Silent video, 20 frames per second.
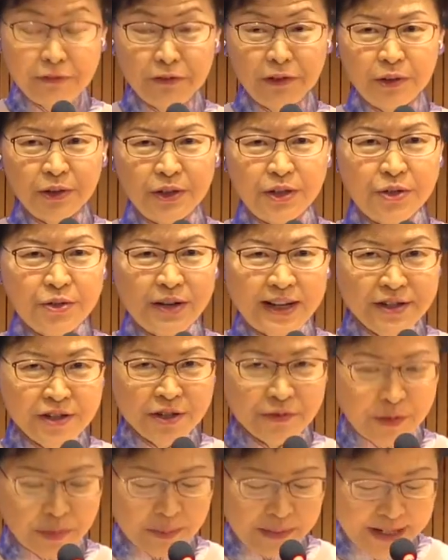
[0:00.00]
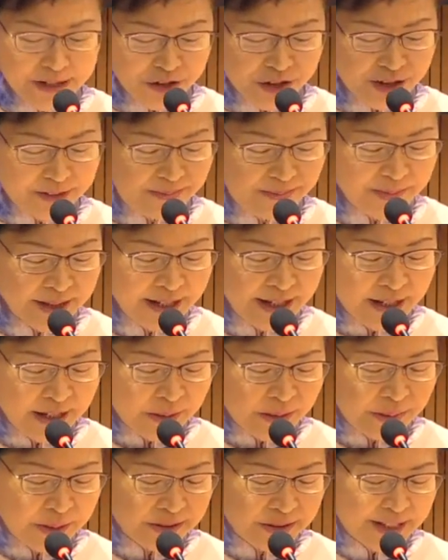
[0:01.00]
before the transformation,
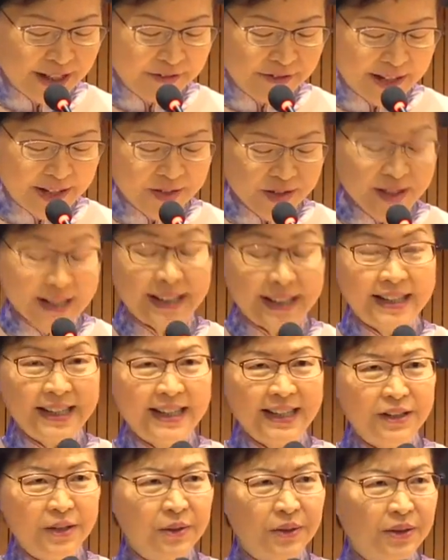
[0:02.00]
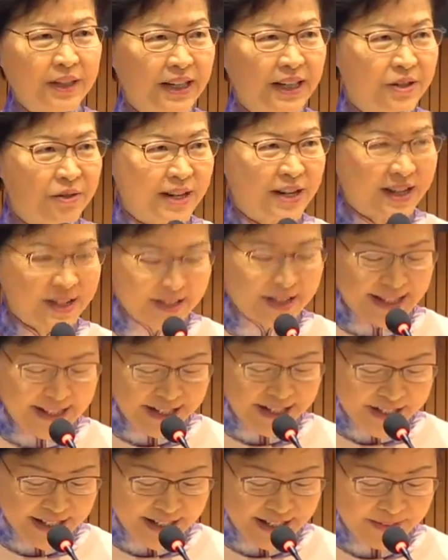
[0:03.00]
will give us a keynote address
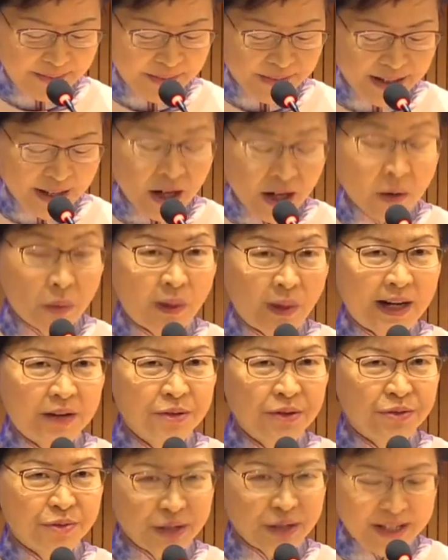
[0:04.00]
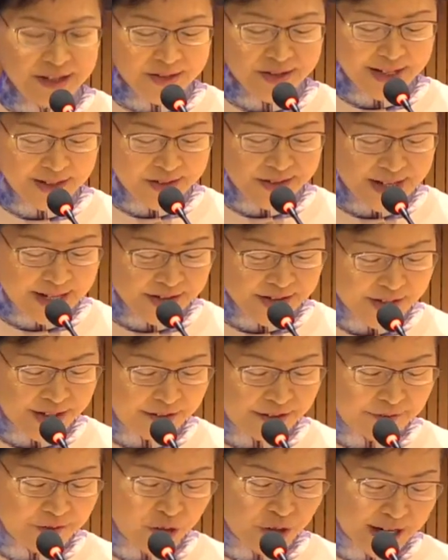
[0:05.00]
later. While three
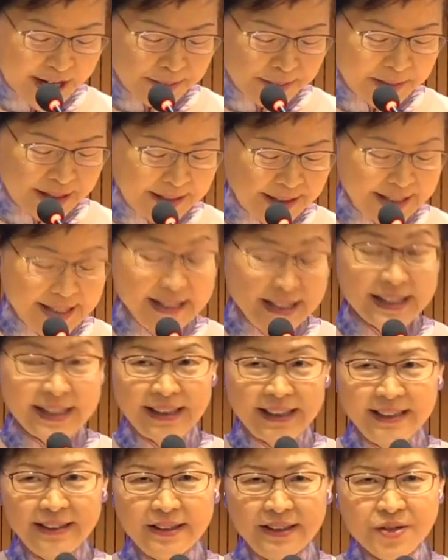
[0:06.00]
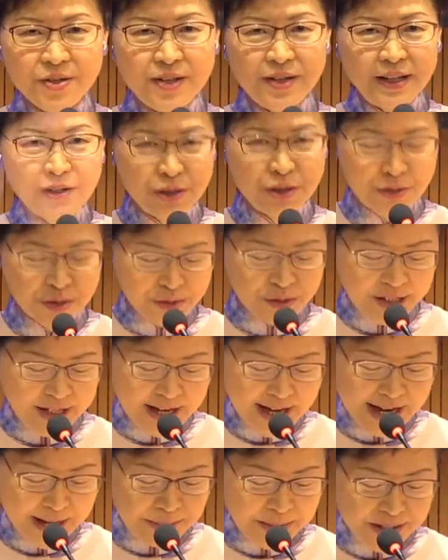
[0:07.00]
successive chairmen leading the
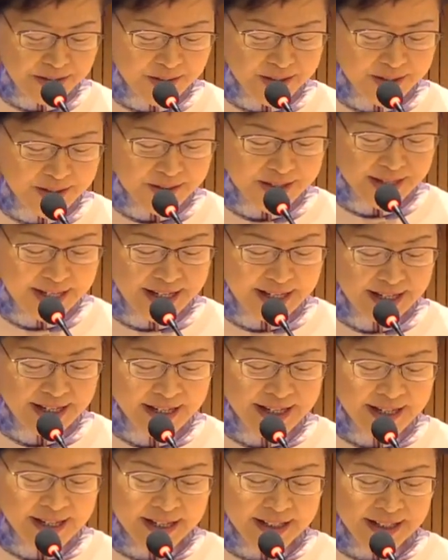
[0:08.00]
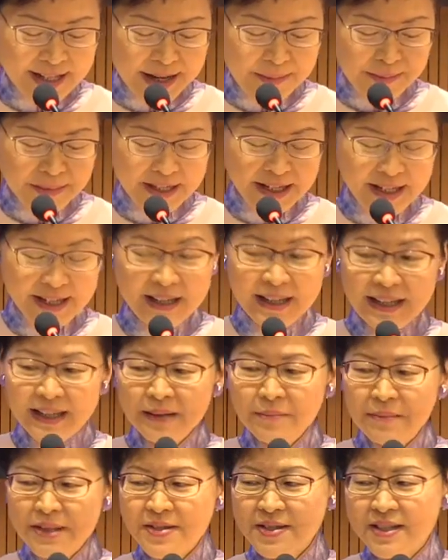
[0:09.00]
statutory IPCC, namely
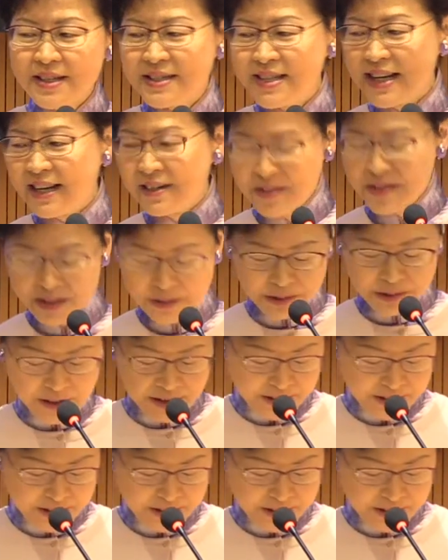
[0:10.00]
Mr. Zak Siu